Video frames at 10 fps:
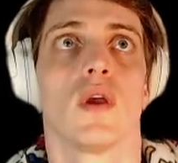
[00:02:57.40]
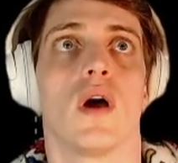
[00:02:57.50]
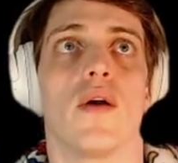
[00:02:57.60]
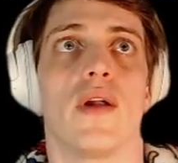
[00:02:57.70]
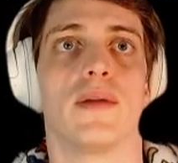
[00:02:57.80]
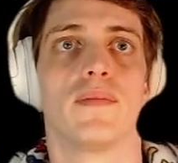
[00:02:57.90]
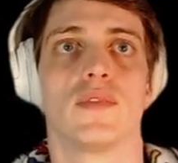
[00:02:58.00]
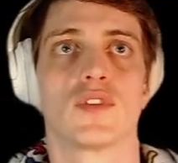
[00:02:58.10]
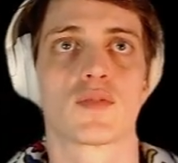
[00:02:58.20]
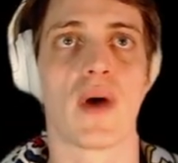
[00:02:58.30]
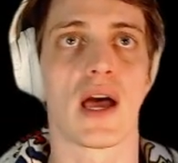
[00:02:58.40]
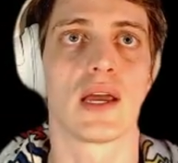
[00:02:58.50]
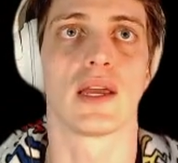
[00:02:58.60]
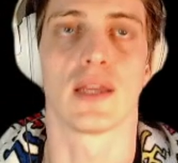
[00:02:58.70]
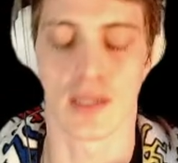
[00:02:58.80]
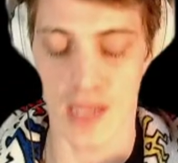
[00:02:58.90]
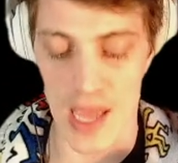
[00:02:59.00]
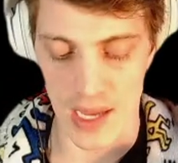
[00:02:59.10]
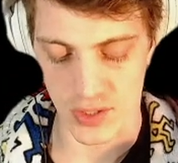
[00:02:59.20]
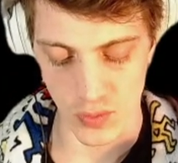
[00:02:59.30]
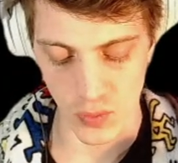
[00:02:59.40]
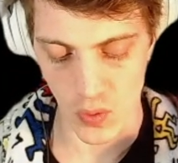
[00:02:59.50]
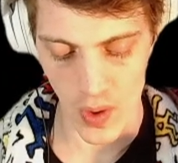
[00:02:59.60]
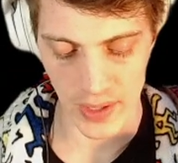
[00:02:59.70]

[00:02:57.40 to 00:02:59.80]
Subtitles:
All right, SPY. Yeah, so we'll go ahead